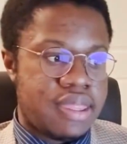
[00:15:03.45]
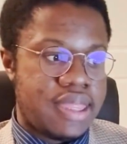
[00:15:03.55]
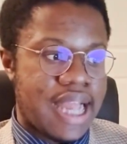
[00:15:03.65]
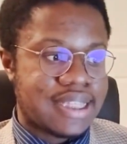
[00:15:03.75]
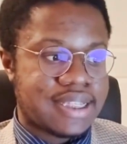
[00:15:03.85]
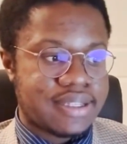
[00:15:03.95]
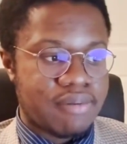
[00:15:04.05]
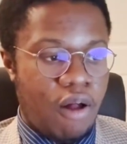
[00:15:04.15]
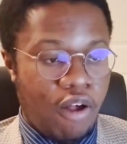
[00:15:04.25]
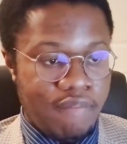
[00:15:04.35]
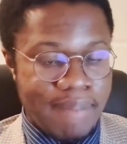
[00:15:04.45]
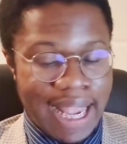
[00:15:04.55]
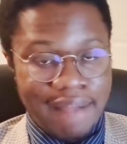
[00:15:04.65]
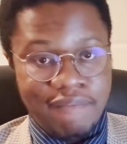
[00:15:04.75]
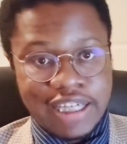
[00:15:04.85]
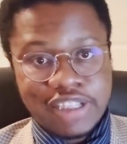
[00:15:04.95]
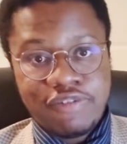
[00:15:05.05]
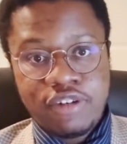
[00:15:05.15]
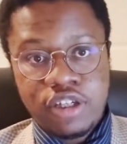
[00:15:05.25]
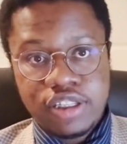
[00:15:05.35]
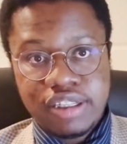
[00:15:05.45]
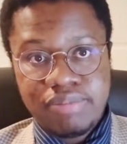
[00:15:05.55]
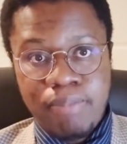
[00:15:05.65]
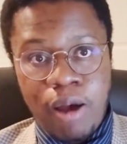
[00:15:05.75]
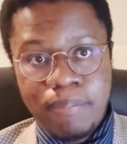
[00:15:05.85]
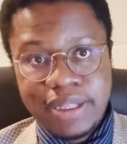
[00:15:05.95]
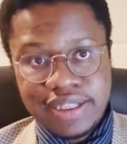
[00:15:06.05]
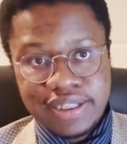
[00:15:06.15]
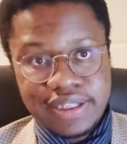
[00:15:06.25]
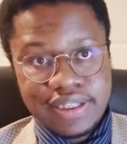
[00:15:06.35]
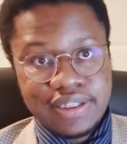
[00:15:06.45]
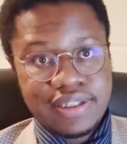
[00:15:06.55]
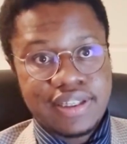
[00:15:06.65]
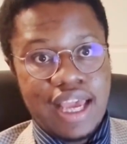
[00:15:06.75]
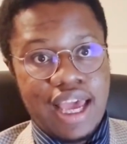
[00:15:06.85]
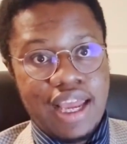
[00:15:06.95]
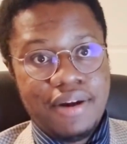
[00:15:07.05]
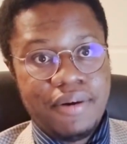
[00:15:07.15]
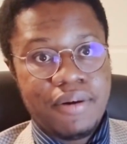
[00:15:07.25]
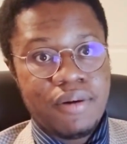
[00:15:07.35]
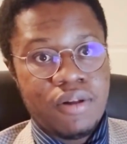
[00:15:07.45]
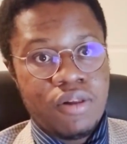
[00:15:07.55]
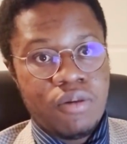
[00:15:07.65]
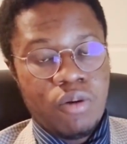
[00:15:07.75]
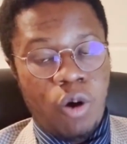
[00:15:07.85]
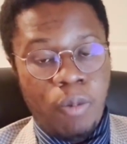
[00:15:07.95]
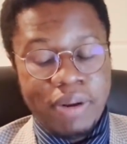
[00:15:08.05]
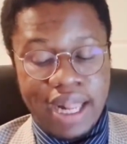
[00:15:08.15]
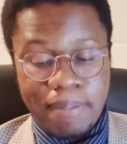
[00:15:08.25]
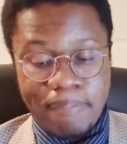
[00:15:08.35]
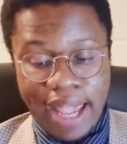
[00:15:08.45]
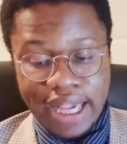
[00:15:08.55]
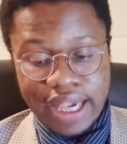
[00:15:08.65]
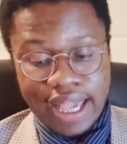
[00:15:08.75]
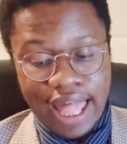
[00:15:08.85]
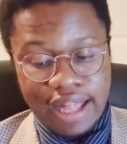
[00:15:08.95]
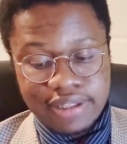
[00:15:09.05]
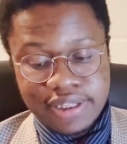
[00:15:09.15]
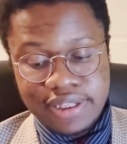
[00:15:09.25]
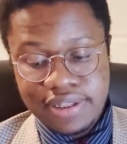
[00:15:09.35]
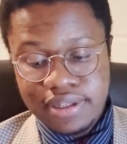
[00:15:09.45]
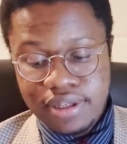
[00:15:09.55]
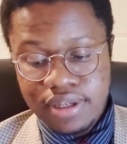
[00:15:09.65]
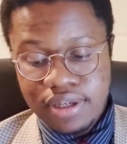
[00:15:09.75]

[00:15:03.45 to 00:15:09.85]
that's all of my advice for small businesses and opening bank accounts.